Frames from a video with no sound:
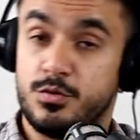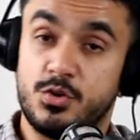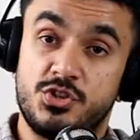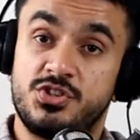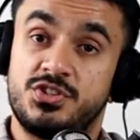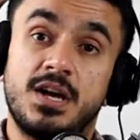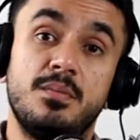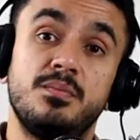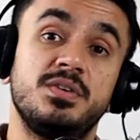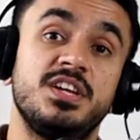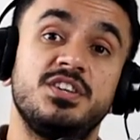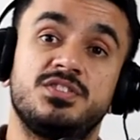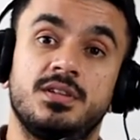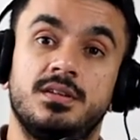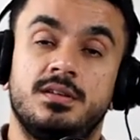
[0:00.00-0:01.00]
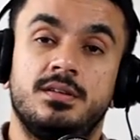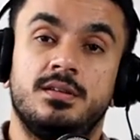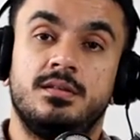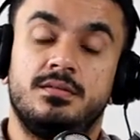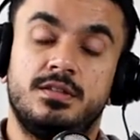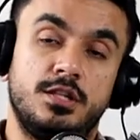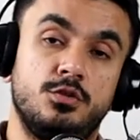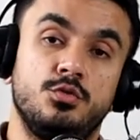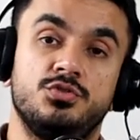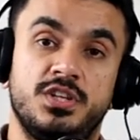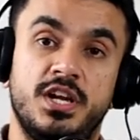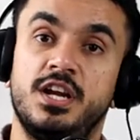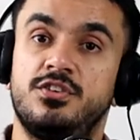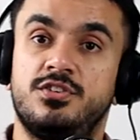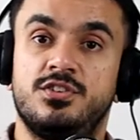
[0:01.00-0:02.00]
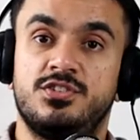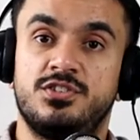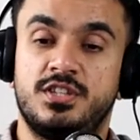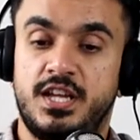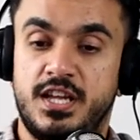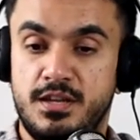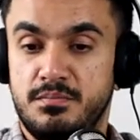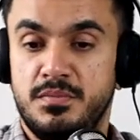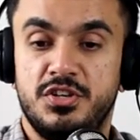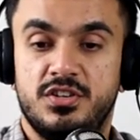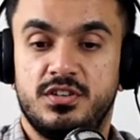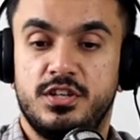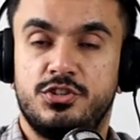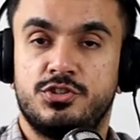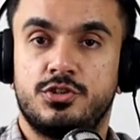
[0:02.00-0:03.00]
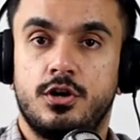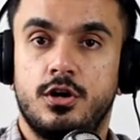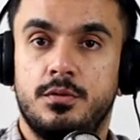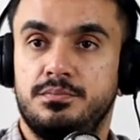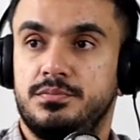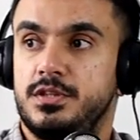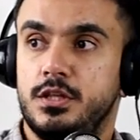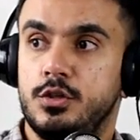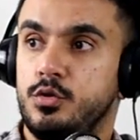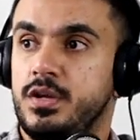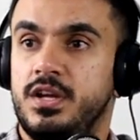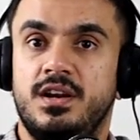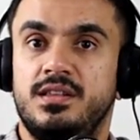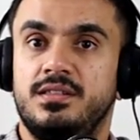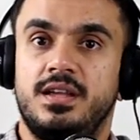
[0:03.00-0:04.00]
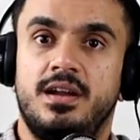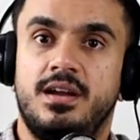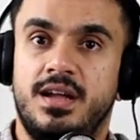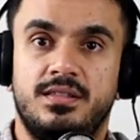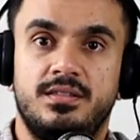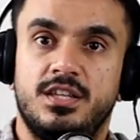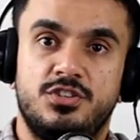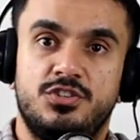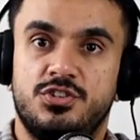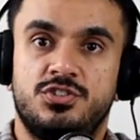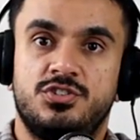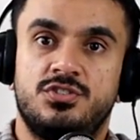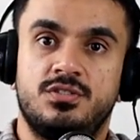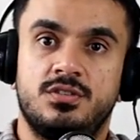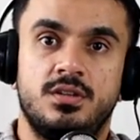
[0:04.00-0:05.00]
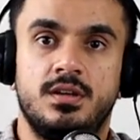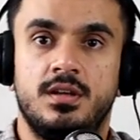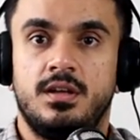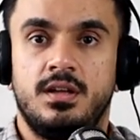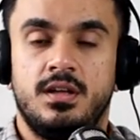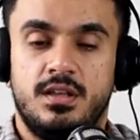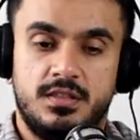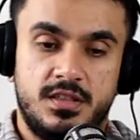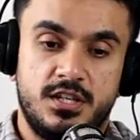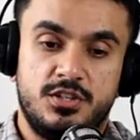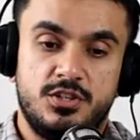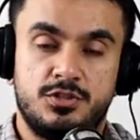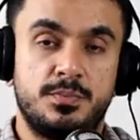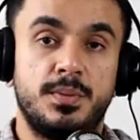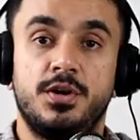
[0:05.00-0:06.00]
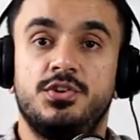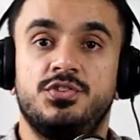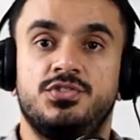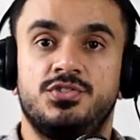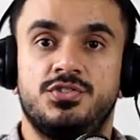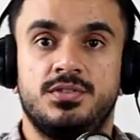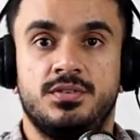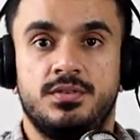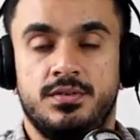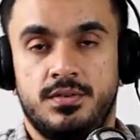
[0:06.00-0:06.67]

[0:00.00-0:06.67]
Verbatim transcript: For some reason, they lose interest. They immediately stop, they look here and there, and they just they disperse.